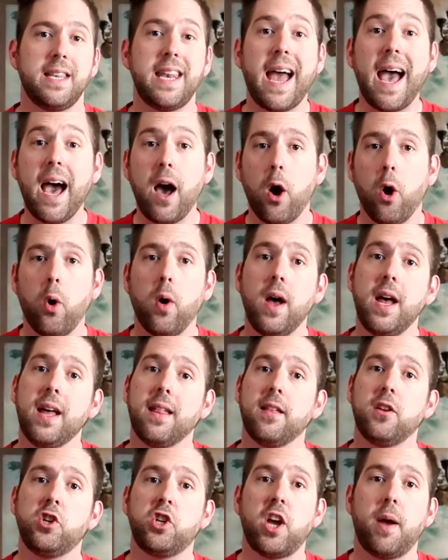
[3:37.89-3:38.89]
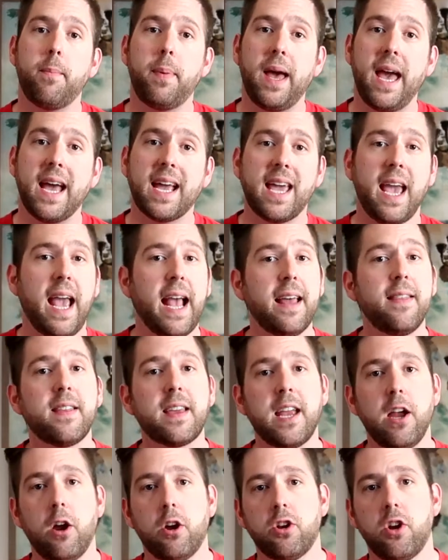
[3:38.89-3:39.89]
Now, the jetpack and the
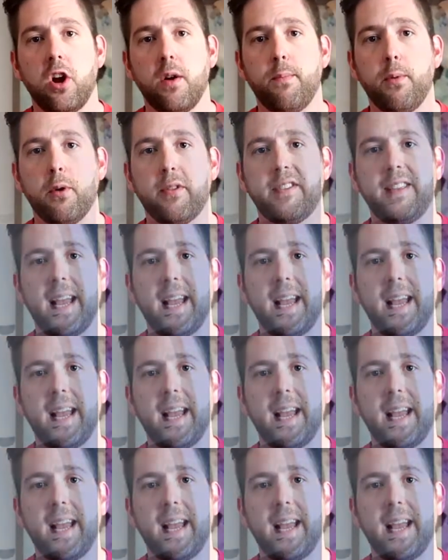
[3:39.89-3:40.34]
character are both